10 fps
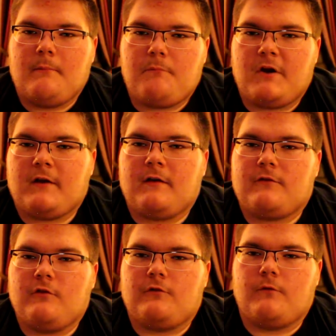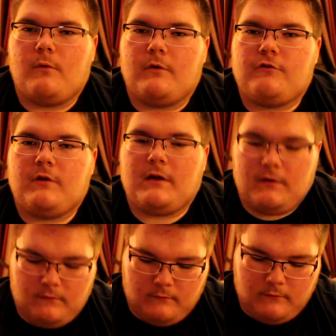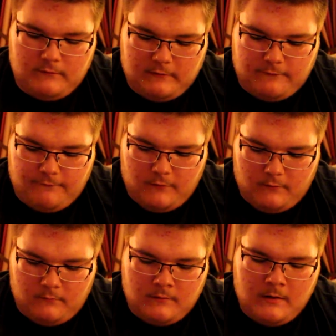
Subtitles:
But it is useful once you get using the phone.